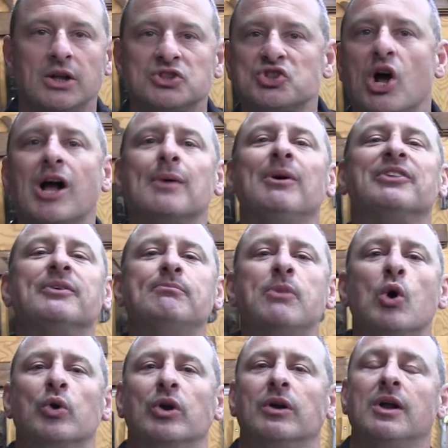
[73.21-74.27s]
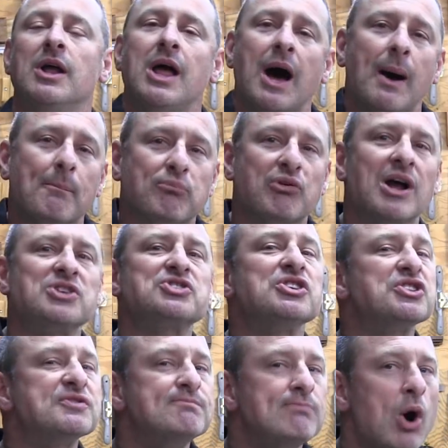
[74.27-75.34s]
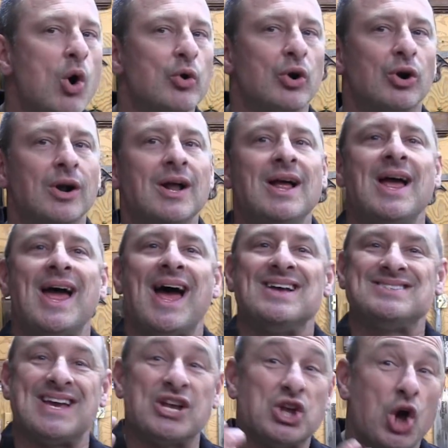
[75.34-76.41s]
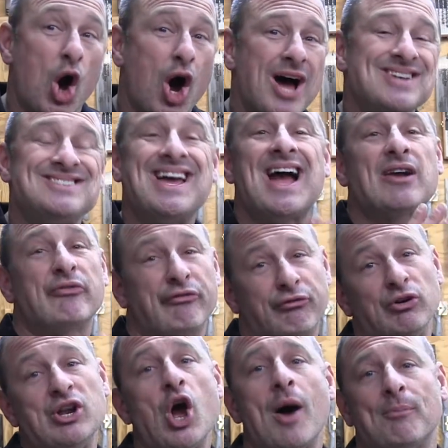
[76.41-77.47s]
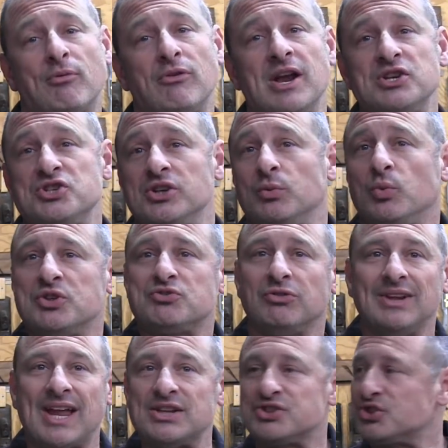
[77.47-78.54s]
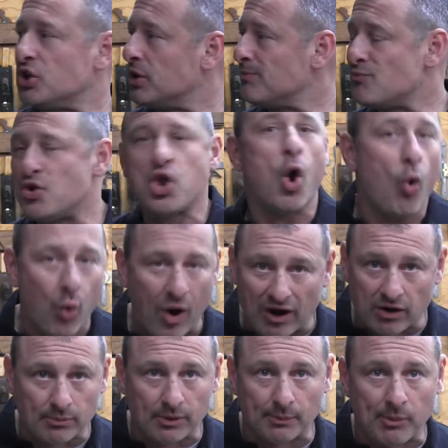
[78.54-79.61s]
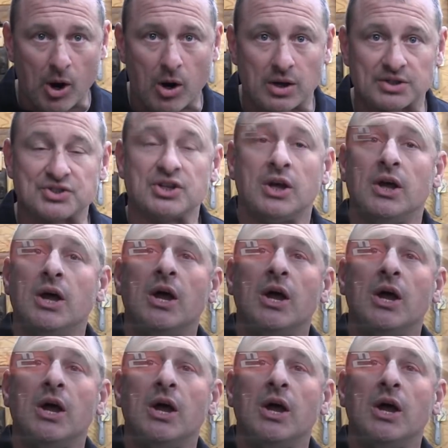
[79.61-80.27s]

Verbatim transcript: Let's talk about the motor. A brushless motor has a contact-free operation, which relates to no wearable parts.